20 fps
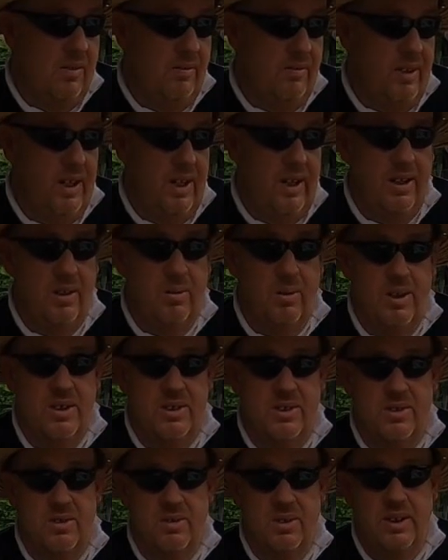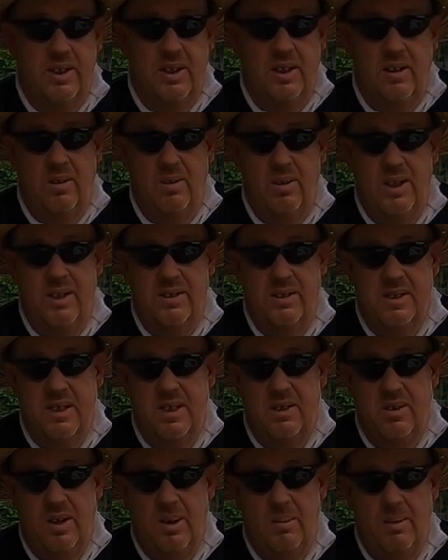if you got any questions or anything, don't hesitate
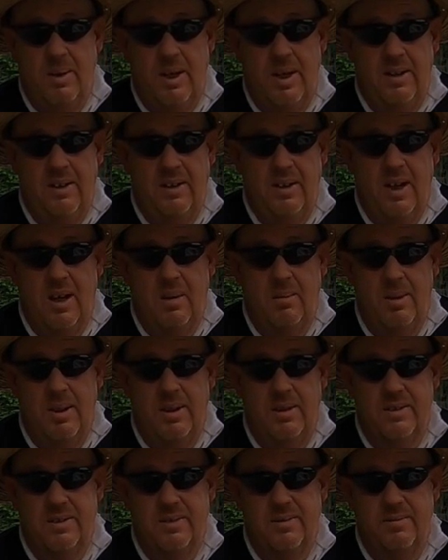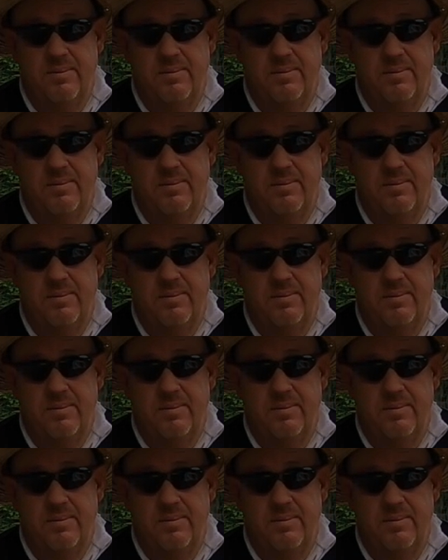to drop it down in the comments.